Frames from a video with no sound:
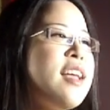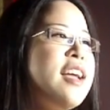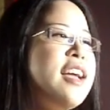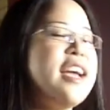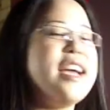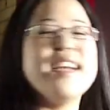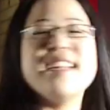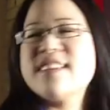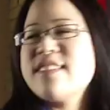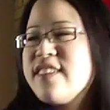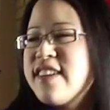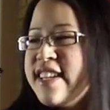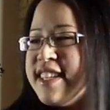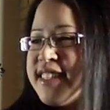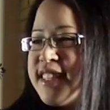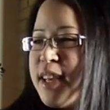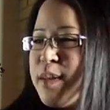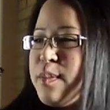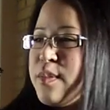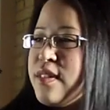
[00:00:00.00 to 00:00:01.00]
And a great
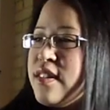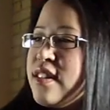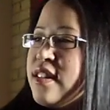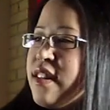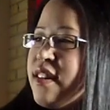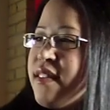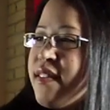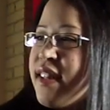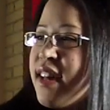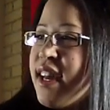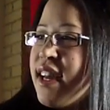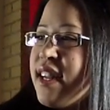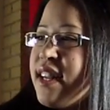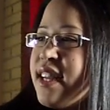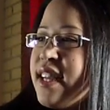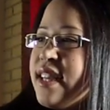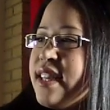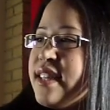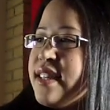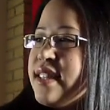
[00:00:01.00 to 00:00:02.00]
example of
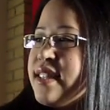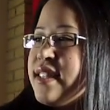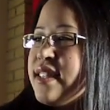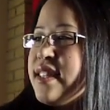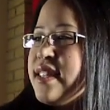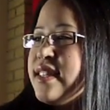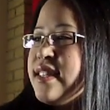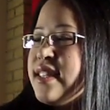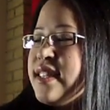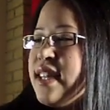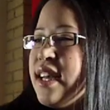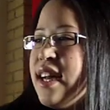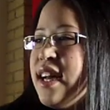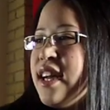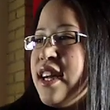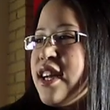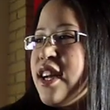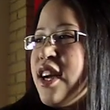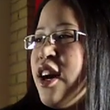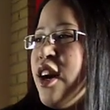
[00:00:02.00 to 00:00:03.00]
that is this
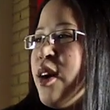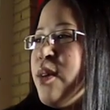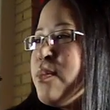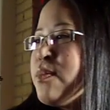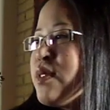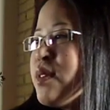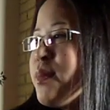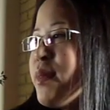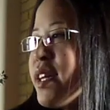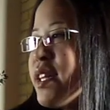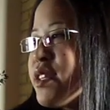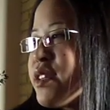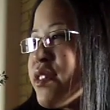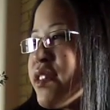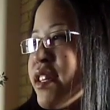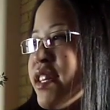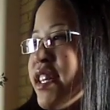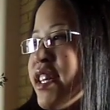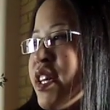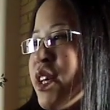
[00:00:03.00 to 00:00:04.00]

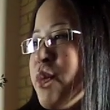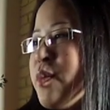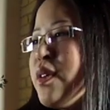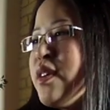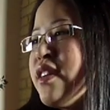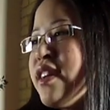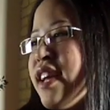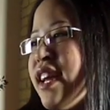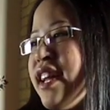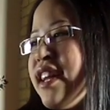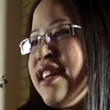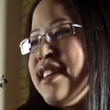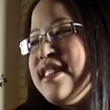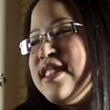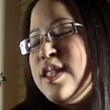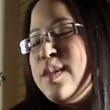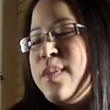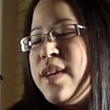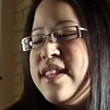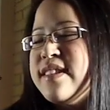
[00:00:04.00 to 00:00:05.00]
complimentary communicating
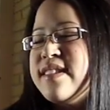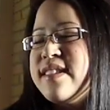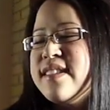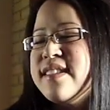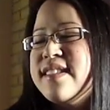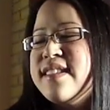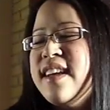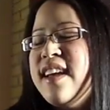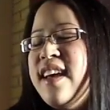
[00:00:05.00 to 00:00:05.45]
dispensers.